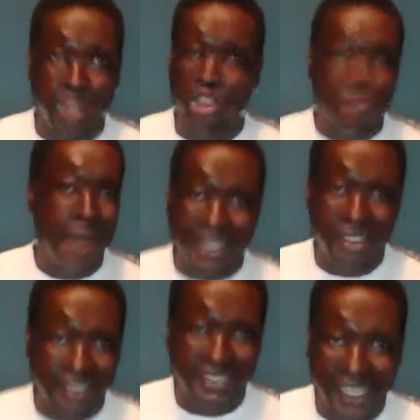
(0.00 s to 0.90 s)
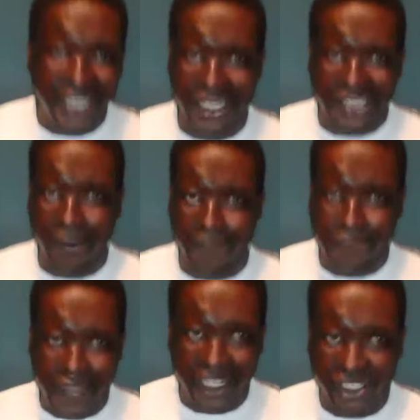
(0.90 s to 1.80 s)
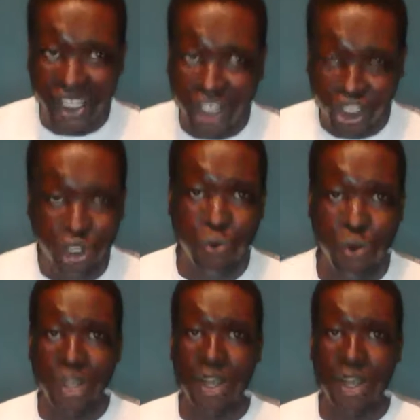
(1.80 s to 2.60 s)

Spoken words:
you might not think it's affecting you,